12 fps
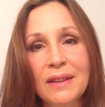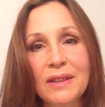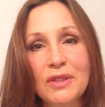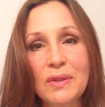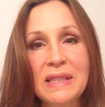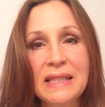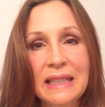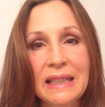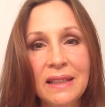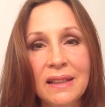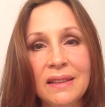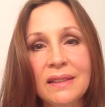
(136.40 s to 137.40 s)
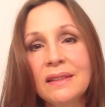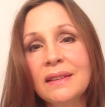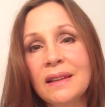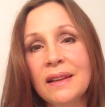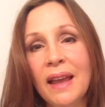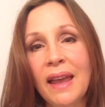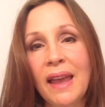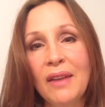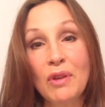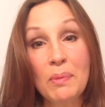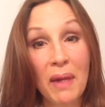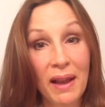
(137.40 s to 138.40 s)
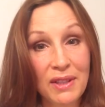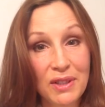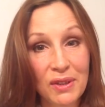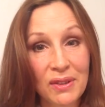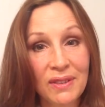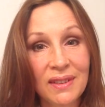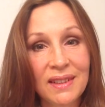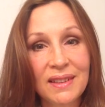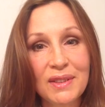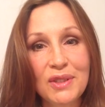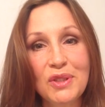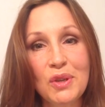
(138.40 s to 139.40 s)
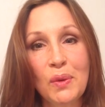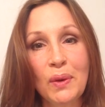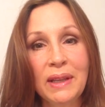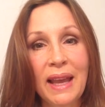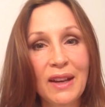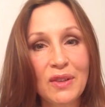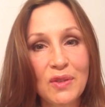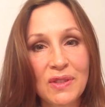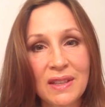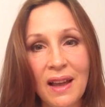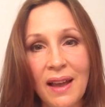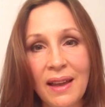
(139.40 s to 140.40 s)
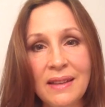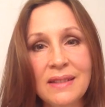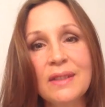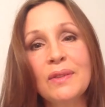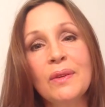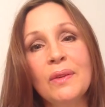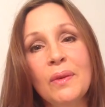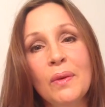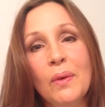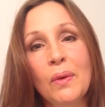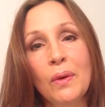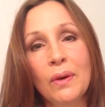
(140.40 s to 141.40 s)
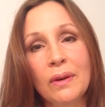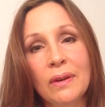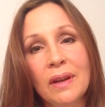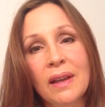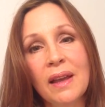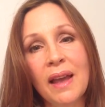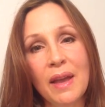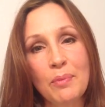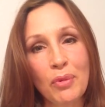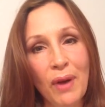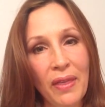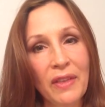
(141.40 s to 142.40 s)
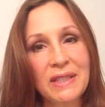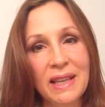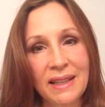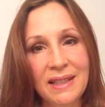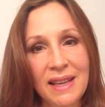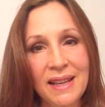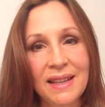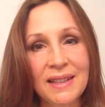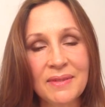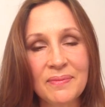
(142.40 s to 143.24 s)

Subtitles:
to signal a reminder to do an exercise or a breath technique.